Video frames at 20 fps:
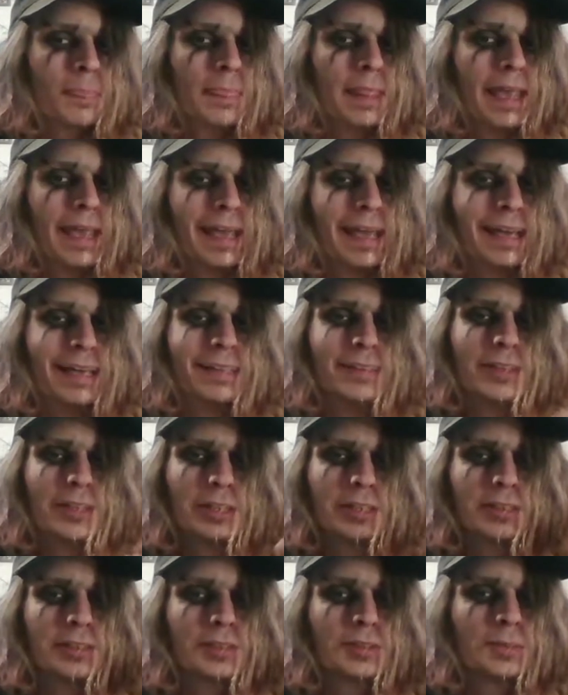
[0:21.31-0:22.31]
And
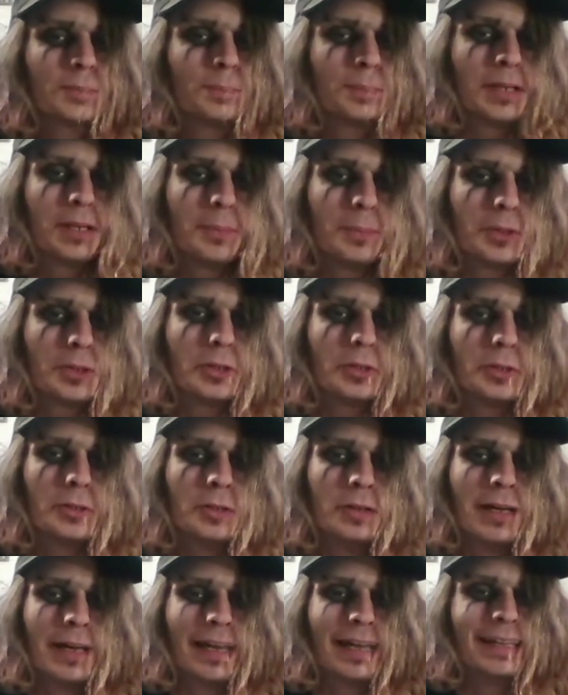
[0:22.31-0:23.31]
there's
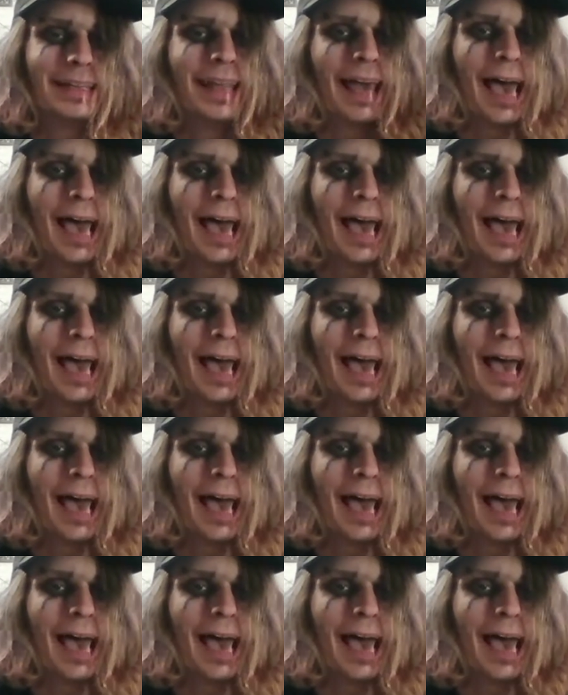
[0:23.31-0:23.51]
people and